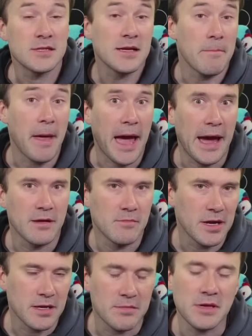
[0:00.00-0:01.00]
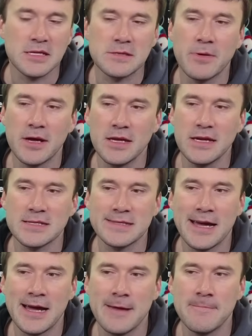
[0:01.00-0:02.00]
It's not bad by any means, but it's
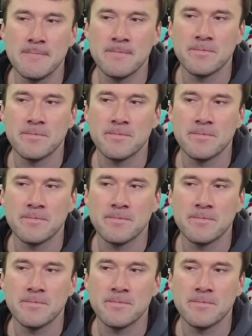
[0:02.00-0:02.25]
not